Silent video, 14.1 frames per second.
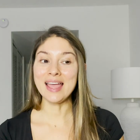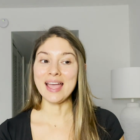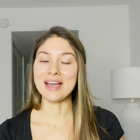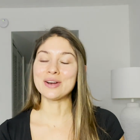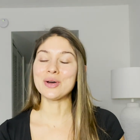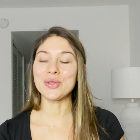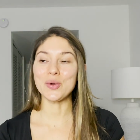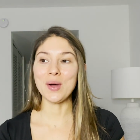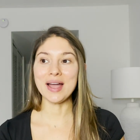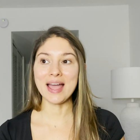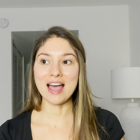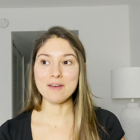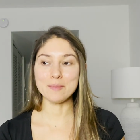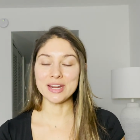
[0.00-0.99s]
And although I
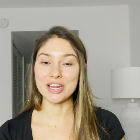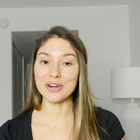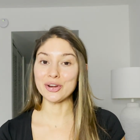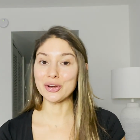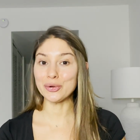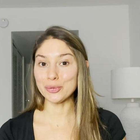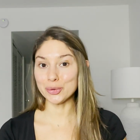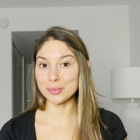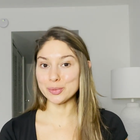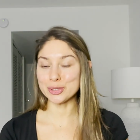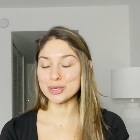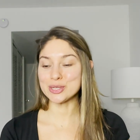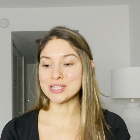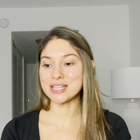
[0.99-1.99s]
have been hearing
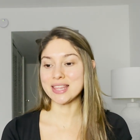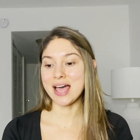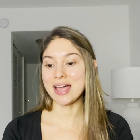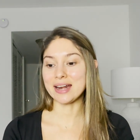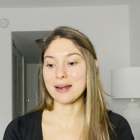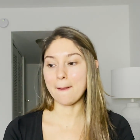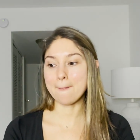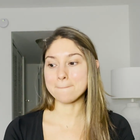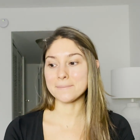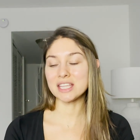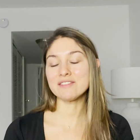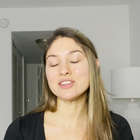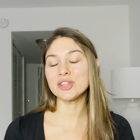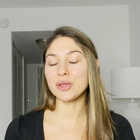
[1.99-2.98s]
rumors that
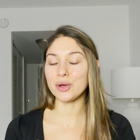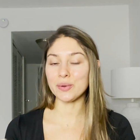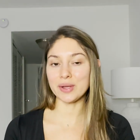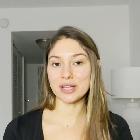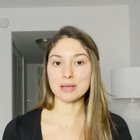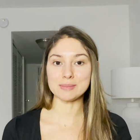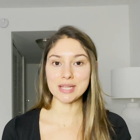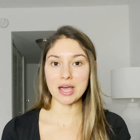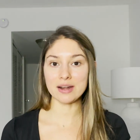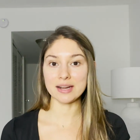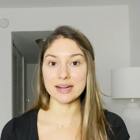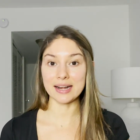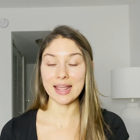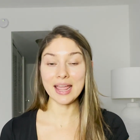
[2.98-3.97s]
even though it comes out
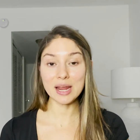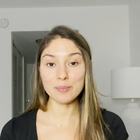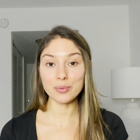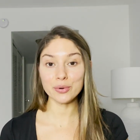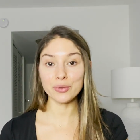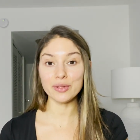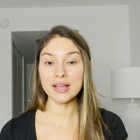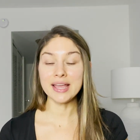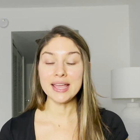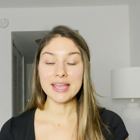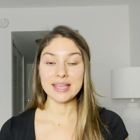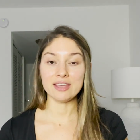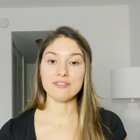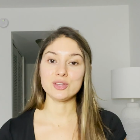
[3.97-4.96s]
in April,
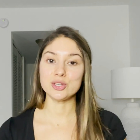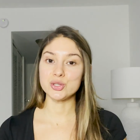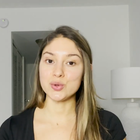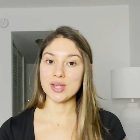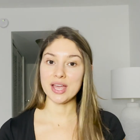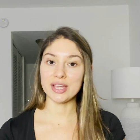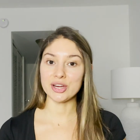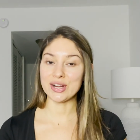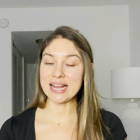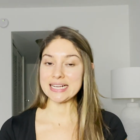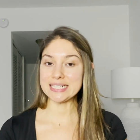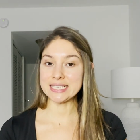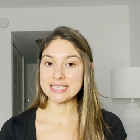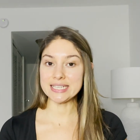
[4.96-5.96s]
if you do get your
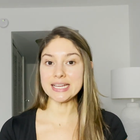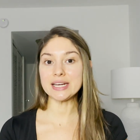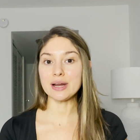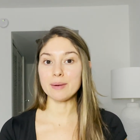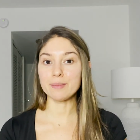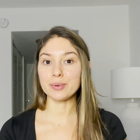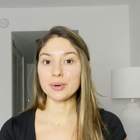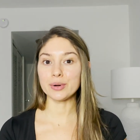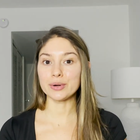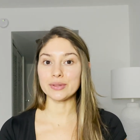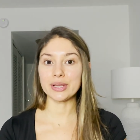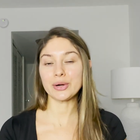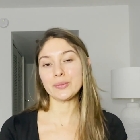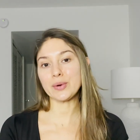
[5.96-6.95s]
ATT number
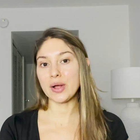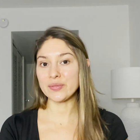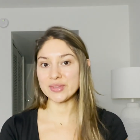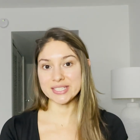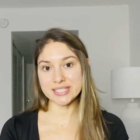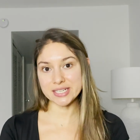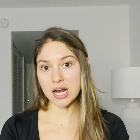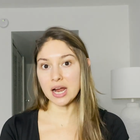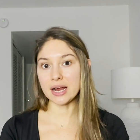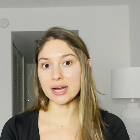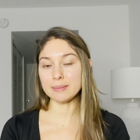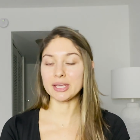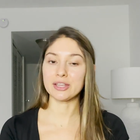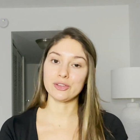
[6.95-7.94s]
like around this
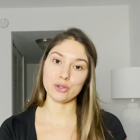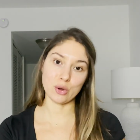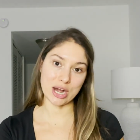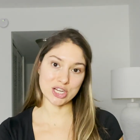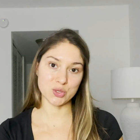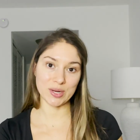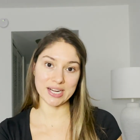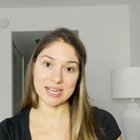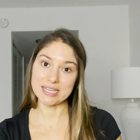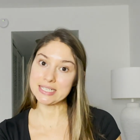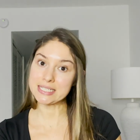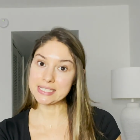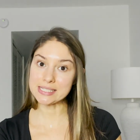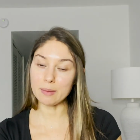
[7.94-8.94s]
time, like you graduated in
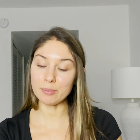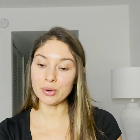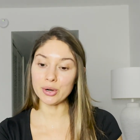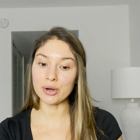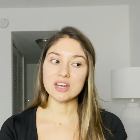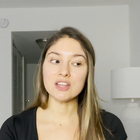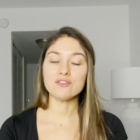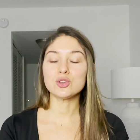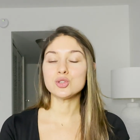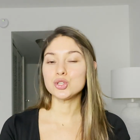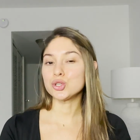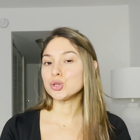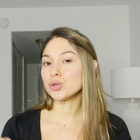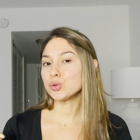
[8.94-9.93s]
December, and if you
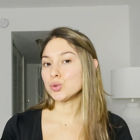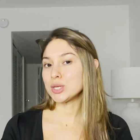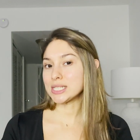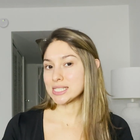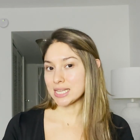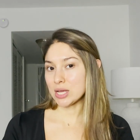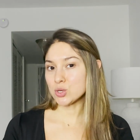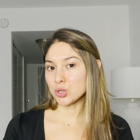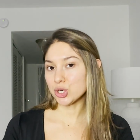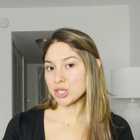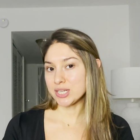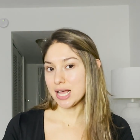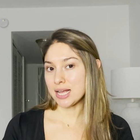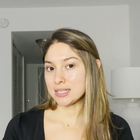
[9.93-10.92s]
do schedule your
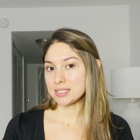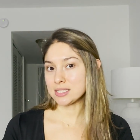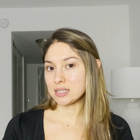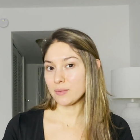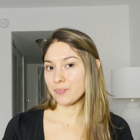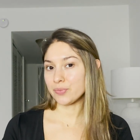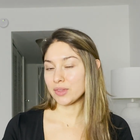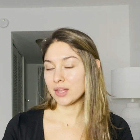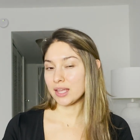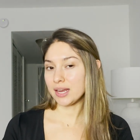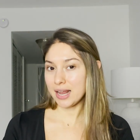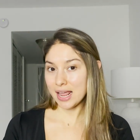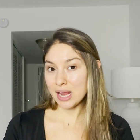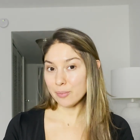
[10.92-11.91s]
test
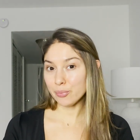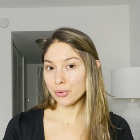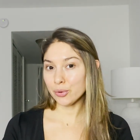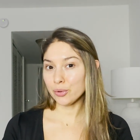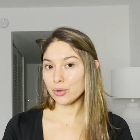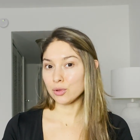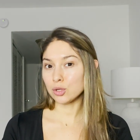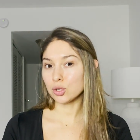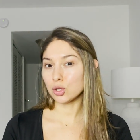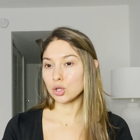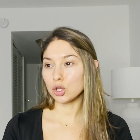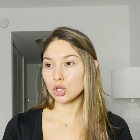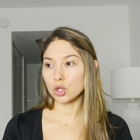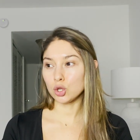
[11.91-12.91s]
in April,
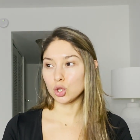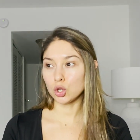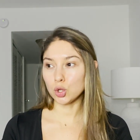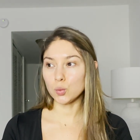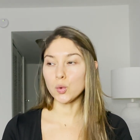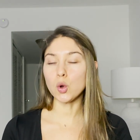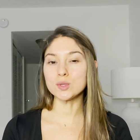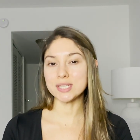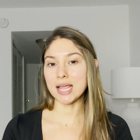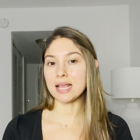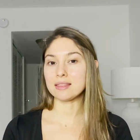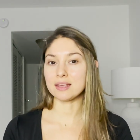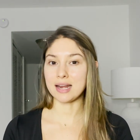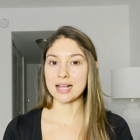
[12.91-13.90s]
you won't
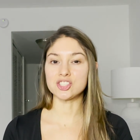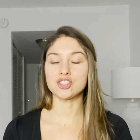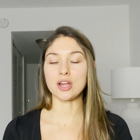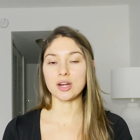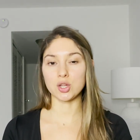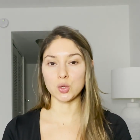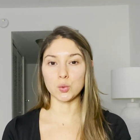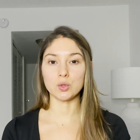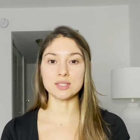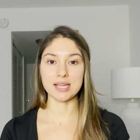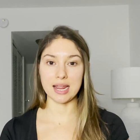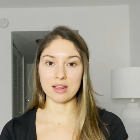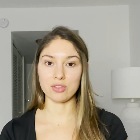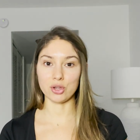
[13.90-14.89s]
take the next gen, you will
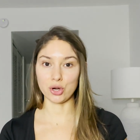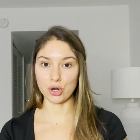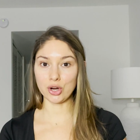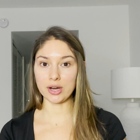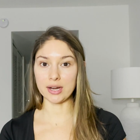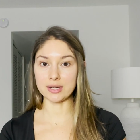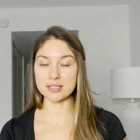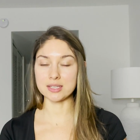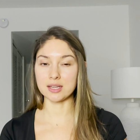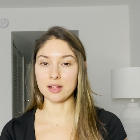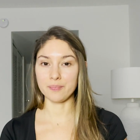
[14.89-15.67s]
take the current